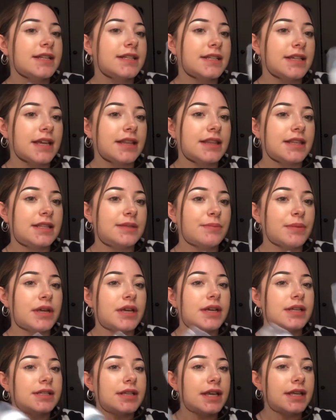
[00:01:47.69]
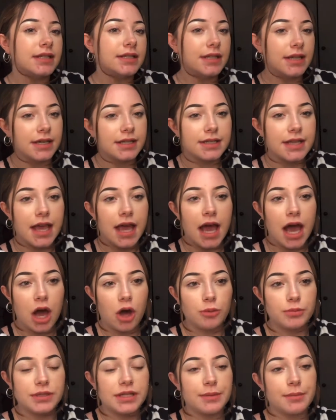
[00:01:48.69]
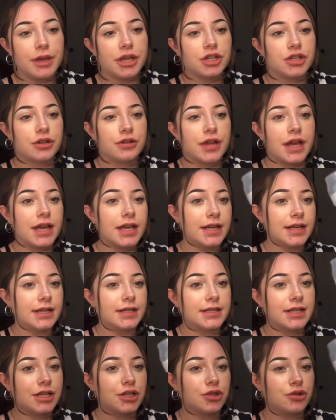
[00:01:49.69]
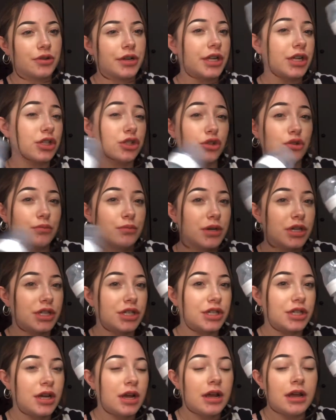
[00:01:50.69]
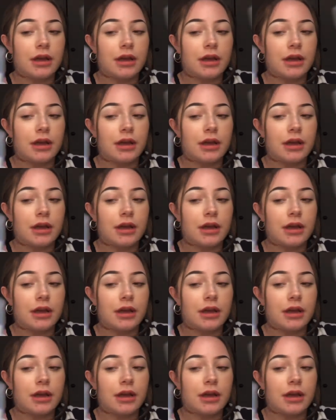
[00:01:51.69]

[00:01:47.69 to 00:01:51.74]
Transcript: to get these because it does help to make sure that he doesn't drink too much